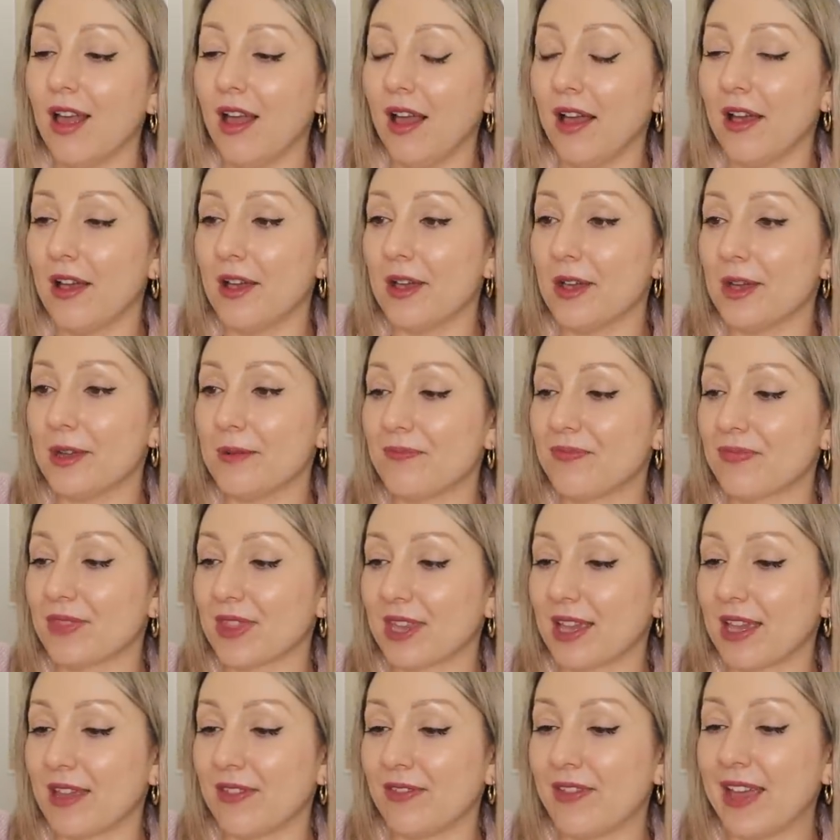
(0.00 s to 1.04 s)

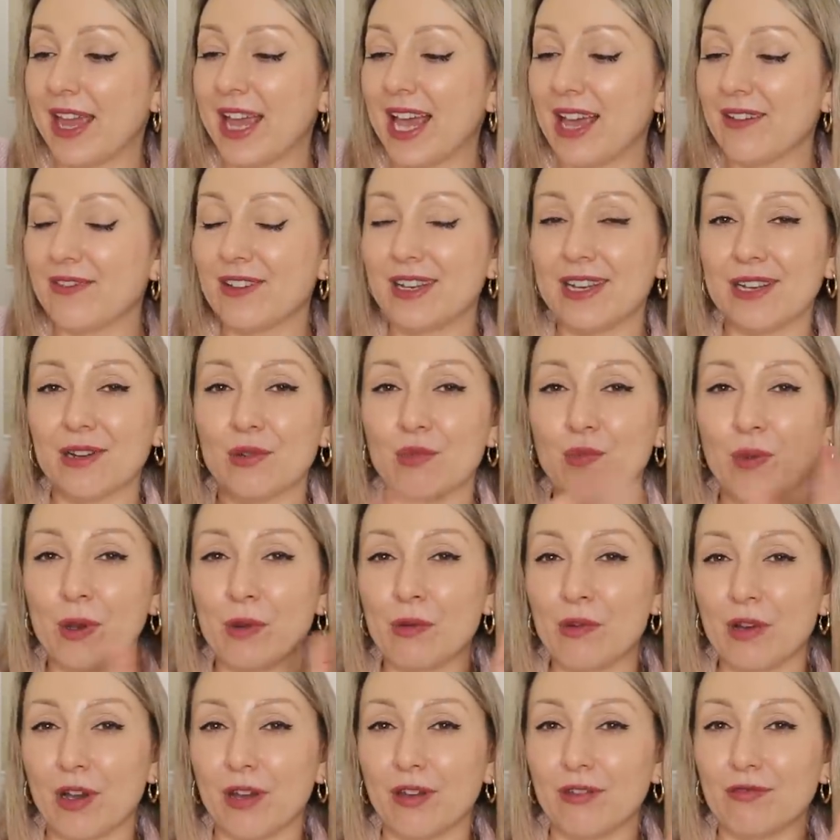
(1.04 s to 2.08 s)
They have a little
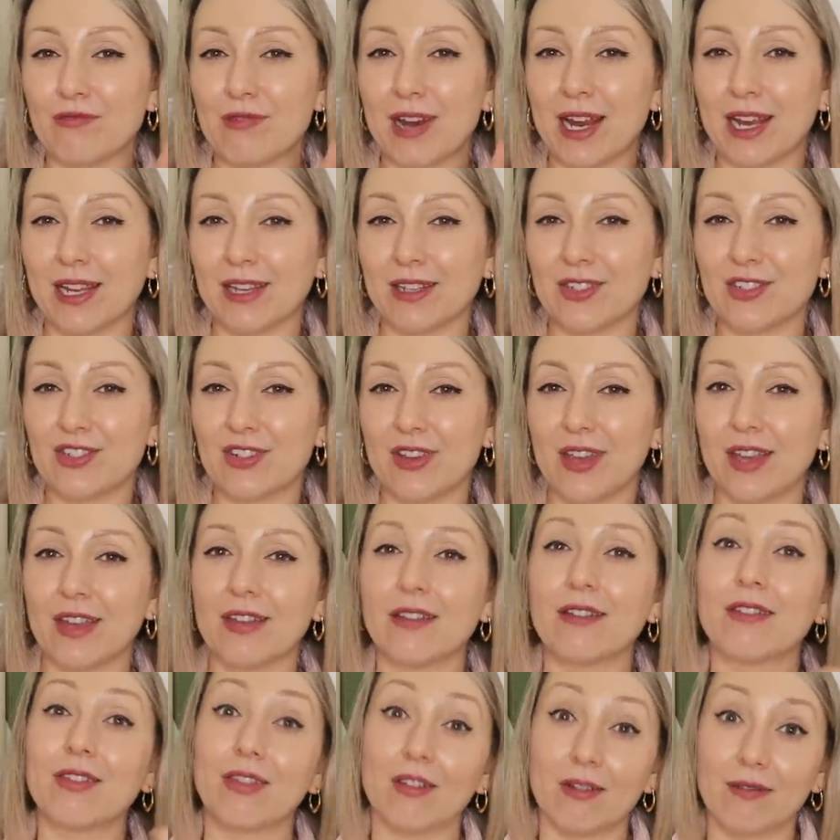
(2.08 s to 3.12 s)
Wilko's range
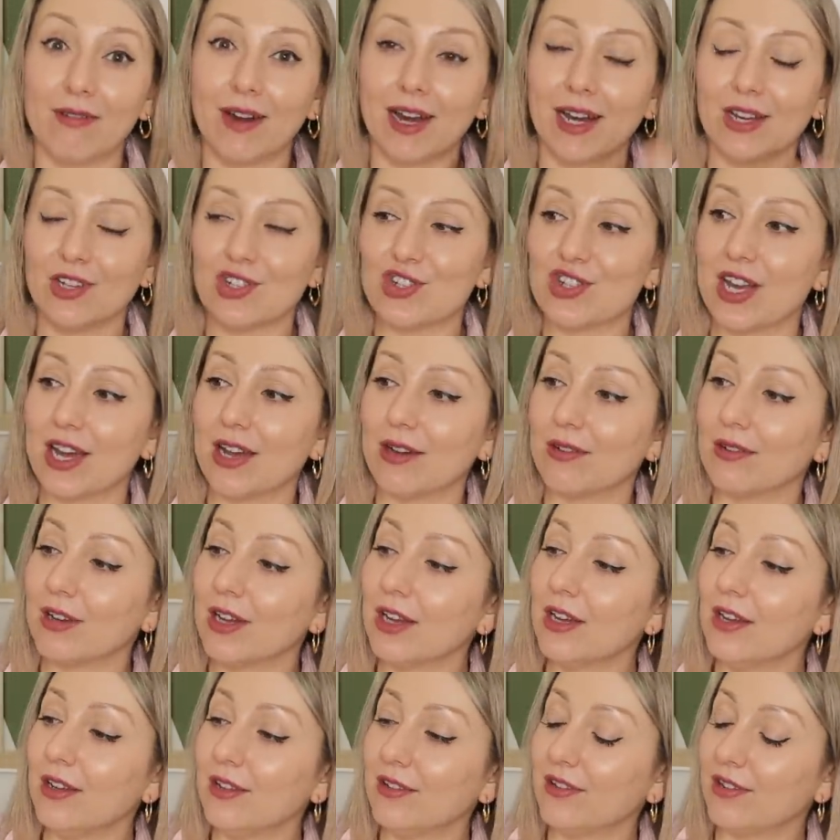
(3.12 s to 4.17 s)
in the range now,
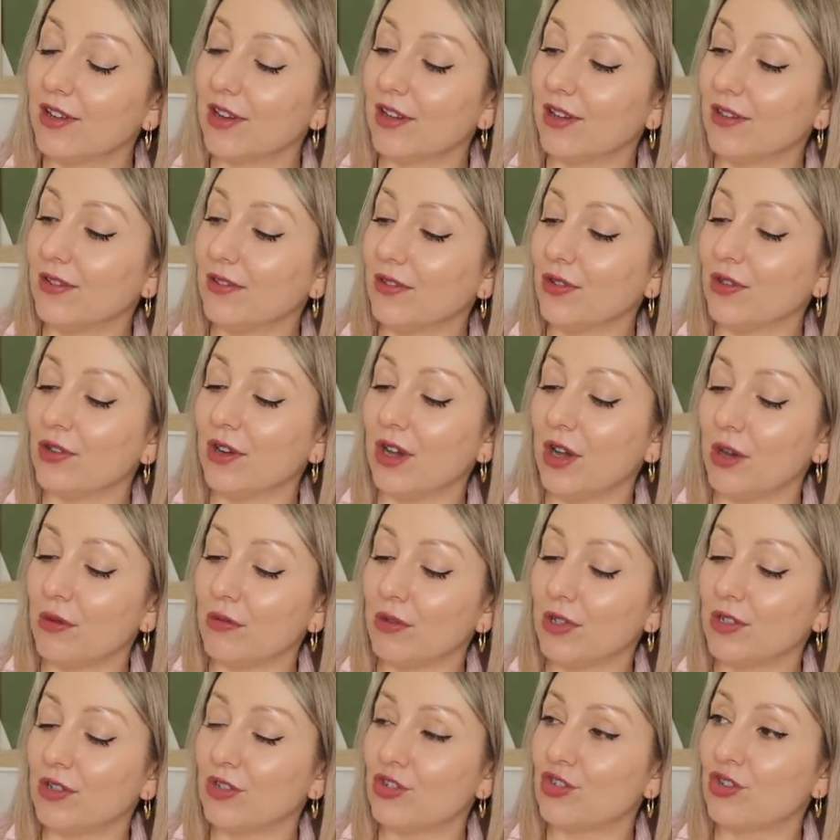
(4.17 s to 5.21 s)
so thought I
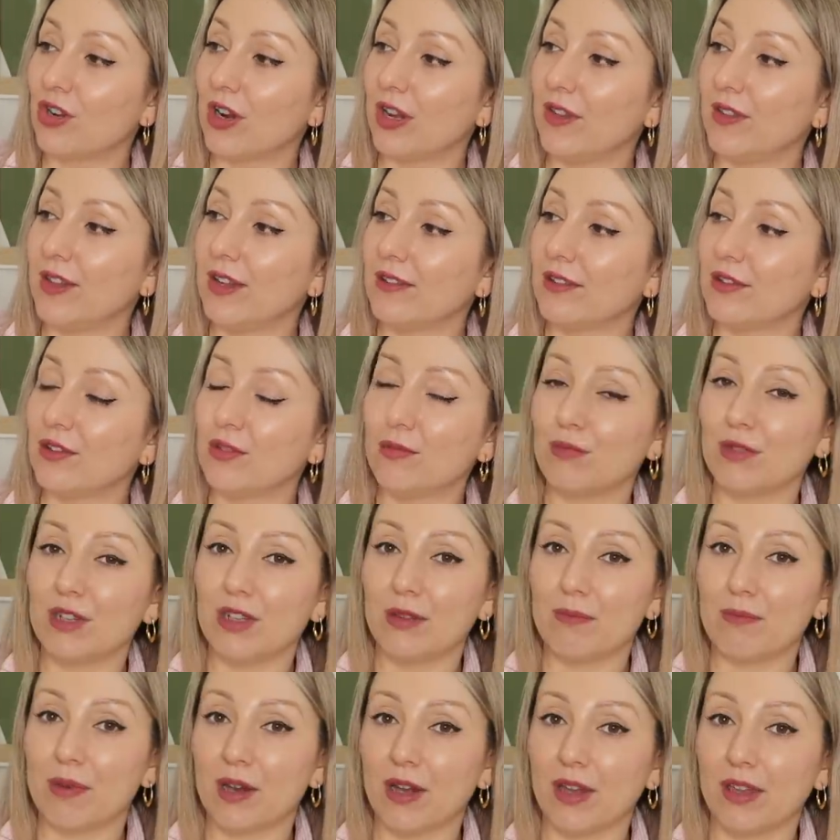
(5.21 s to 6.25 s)
would try these. I
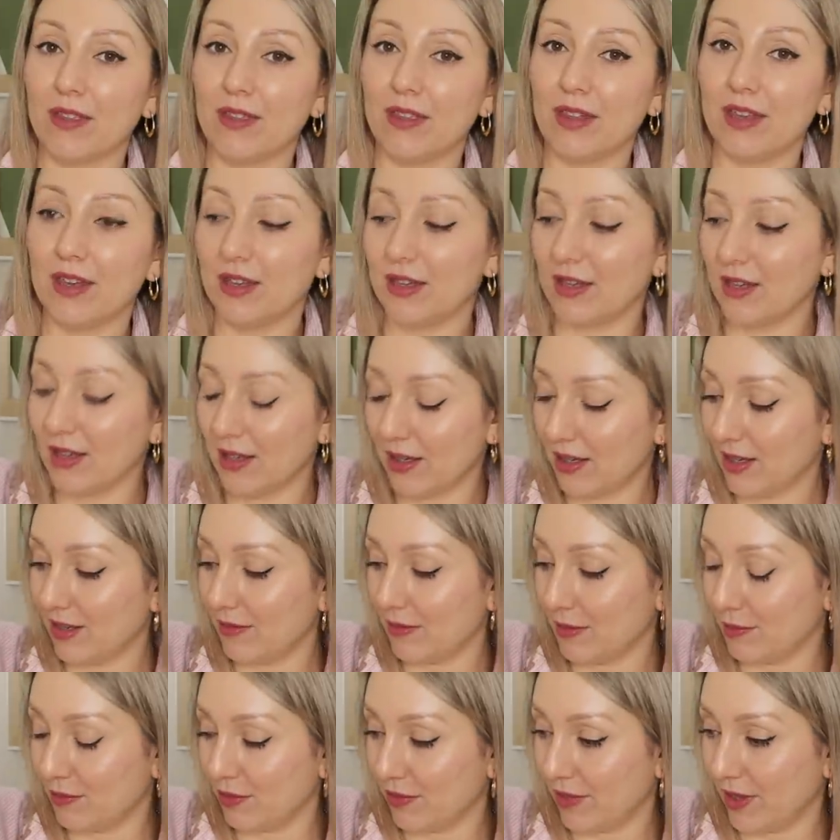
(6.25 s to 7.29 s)
normally buy the, I can't
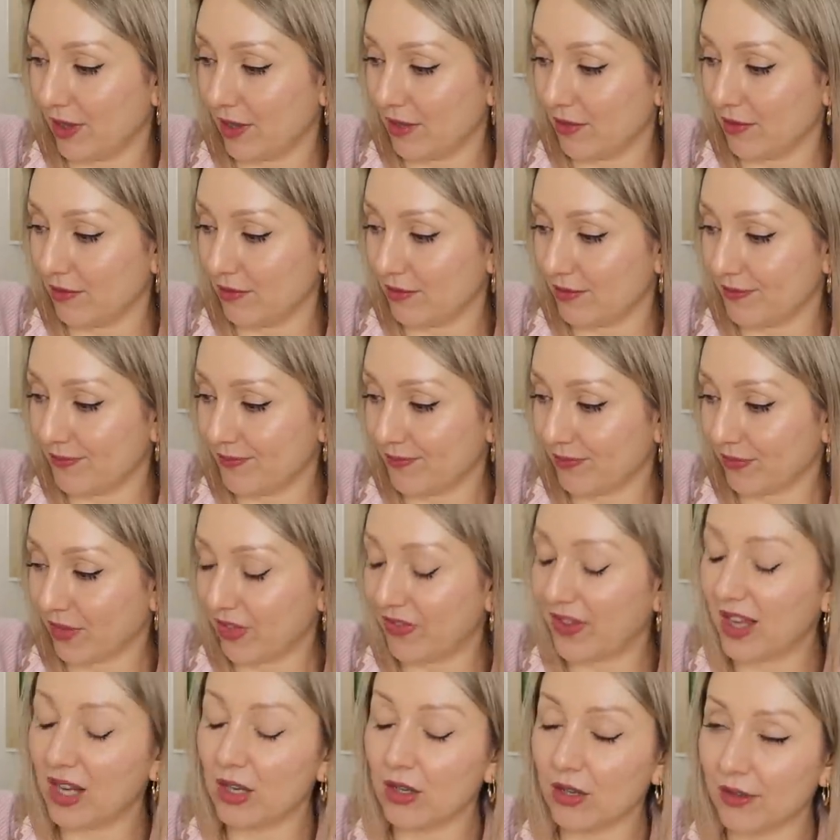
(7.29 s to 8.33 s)
remember what they're called,
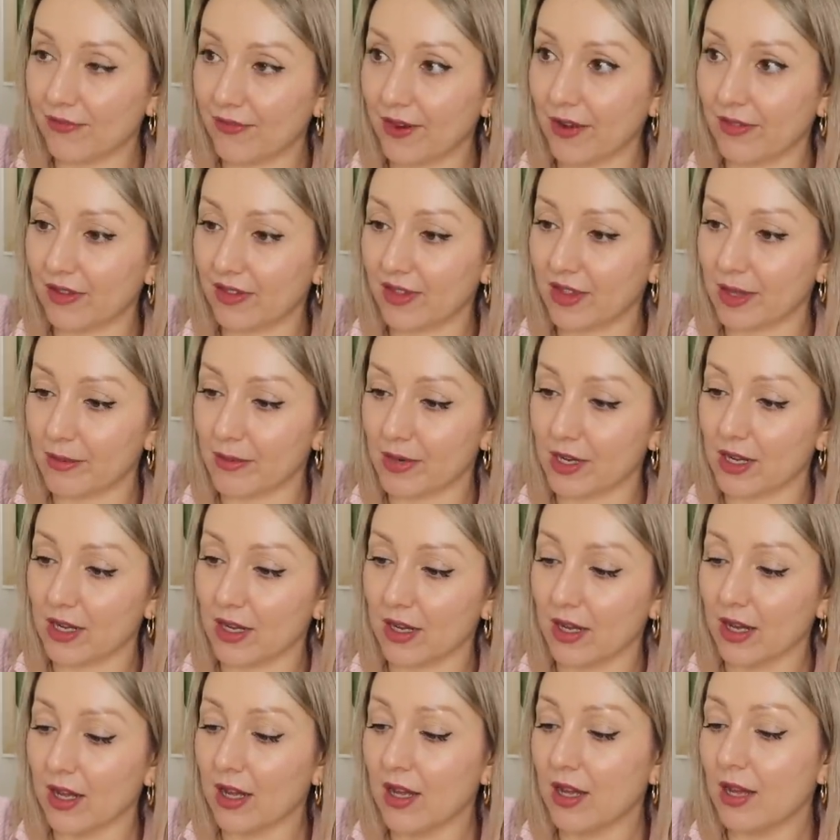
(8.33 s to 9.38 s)
they look very
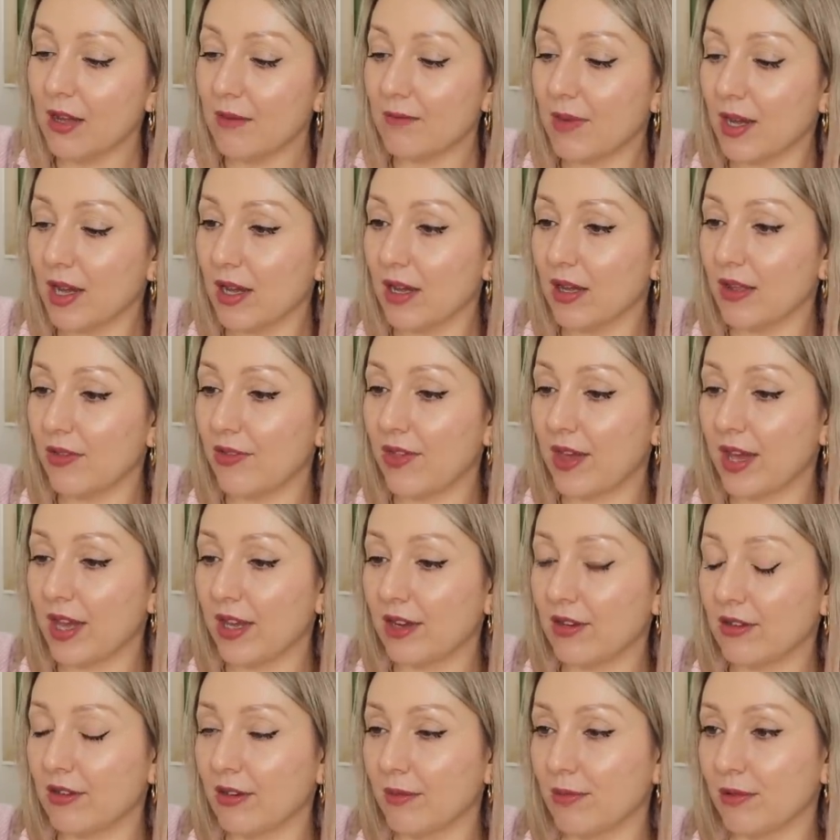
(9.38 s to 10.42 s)
similar, but
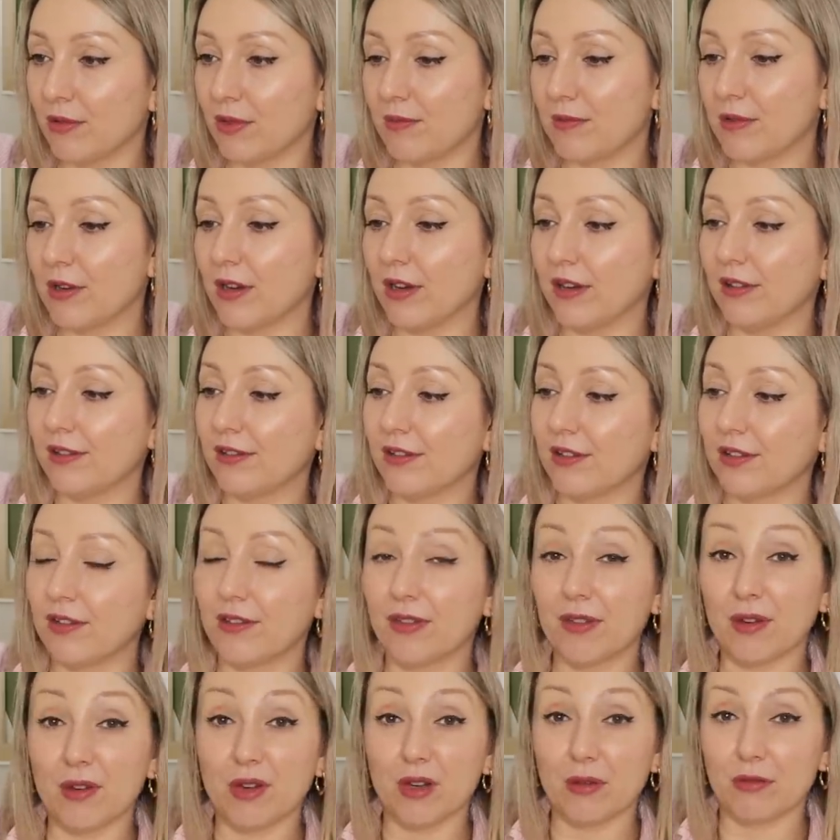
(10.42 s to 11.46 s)
they're double the price, so I
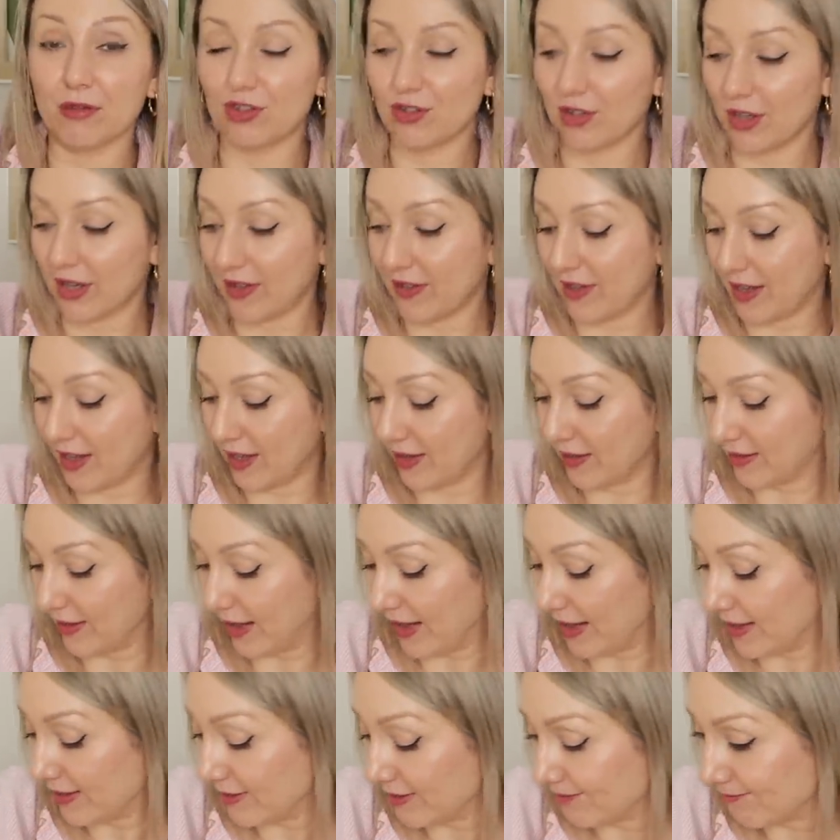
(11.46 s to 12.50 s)
thought I would try these
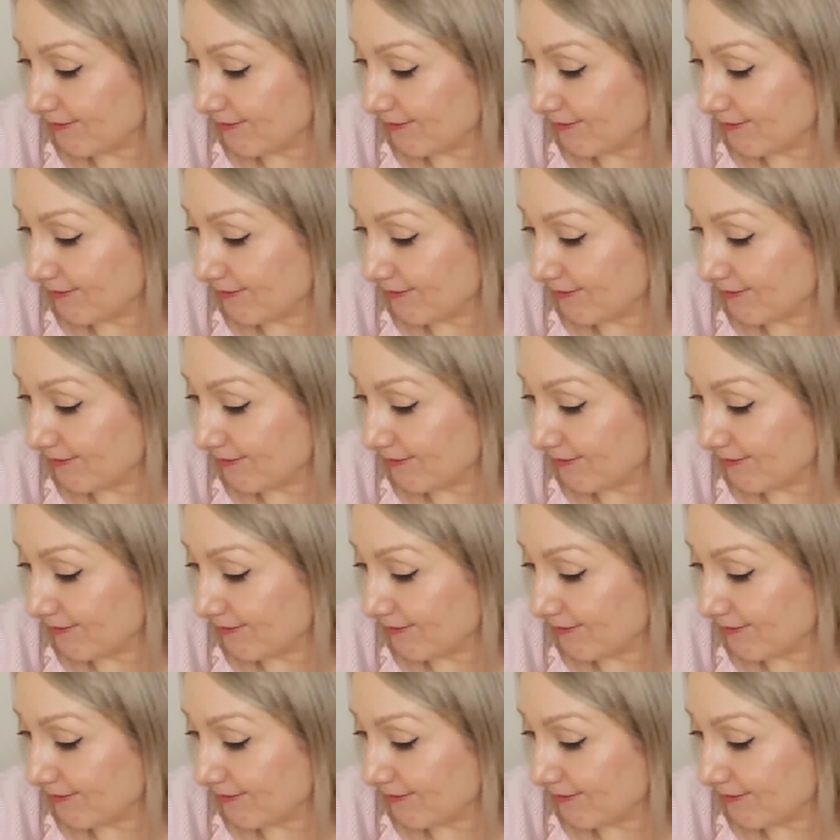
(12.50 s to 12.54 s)
and